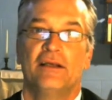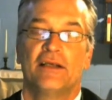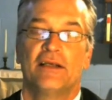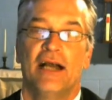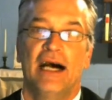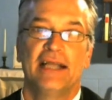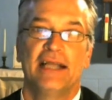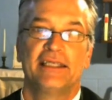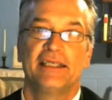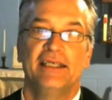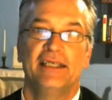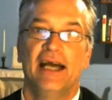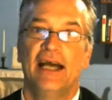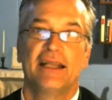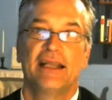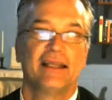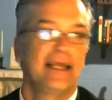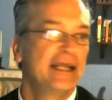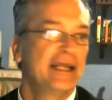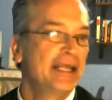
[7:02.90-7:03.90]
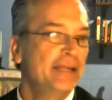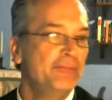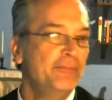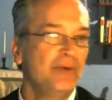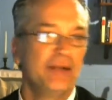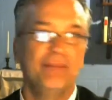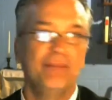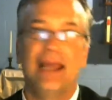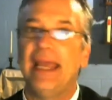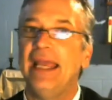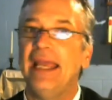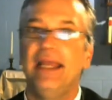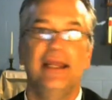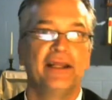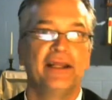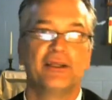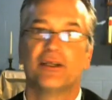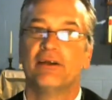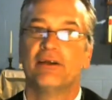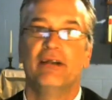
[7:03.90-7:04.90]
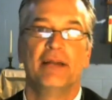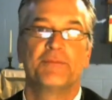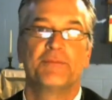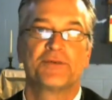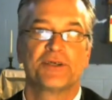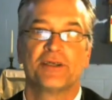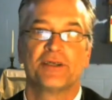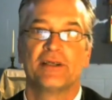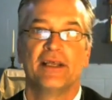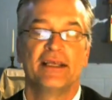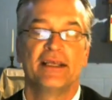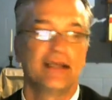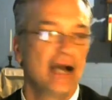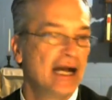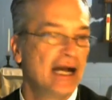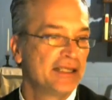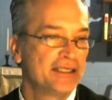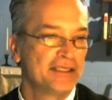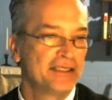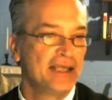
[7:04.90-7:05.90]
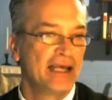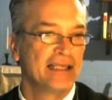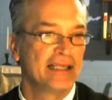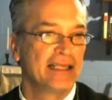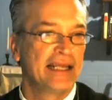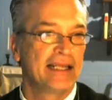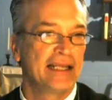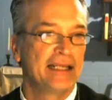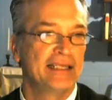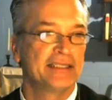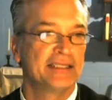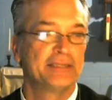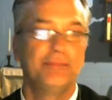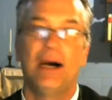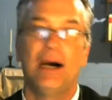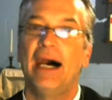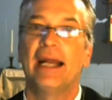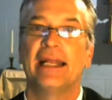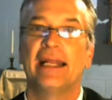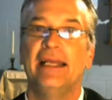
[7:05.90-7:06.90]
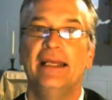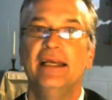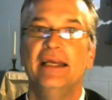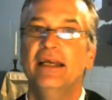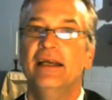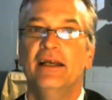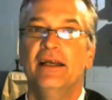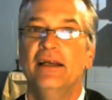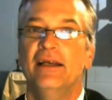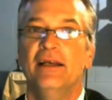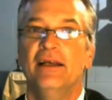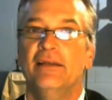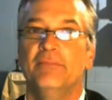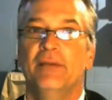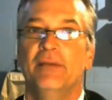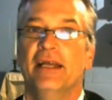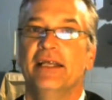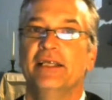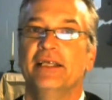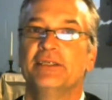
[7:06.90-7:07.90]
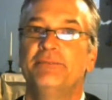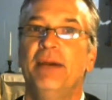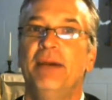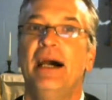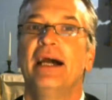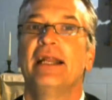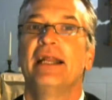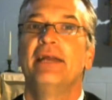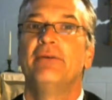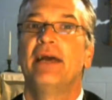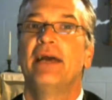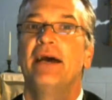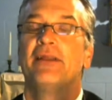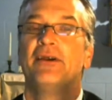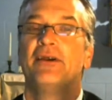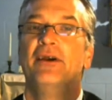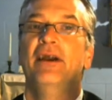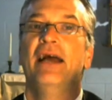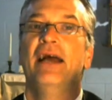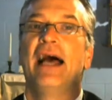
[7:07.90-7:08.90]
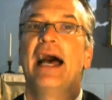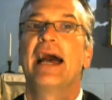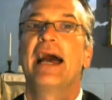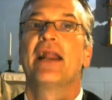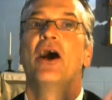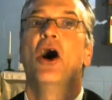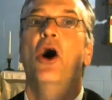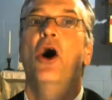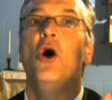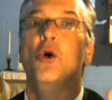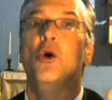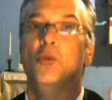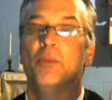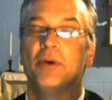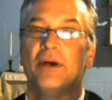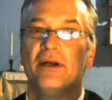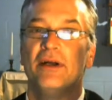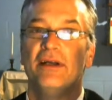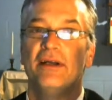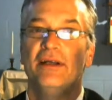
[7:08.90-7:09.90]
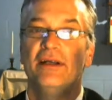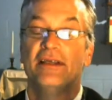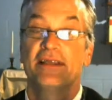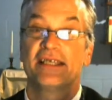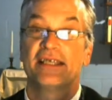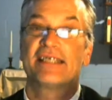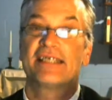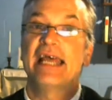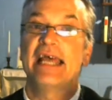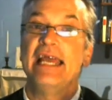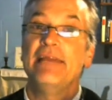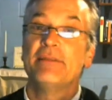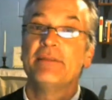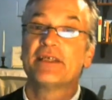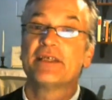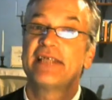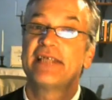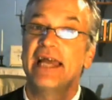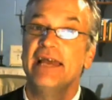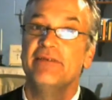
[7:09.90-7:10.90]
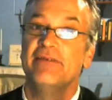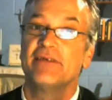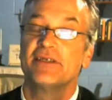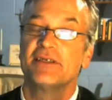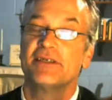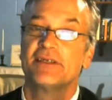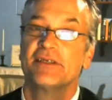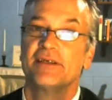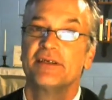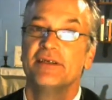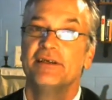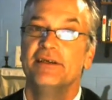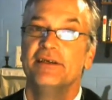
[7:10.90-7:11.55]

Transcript: God did not let him remain in corruption. God did not let his body, but his body rather had a hope the same as David's.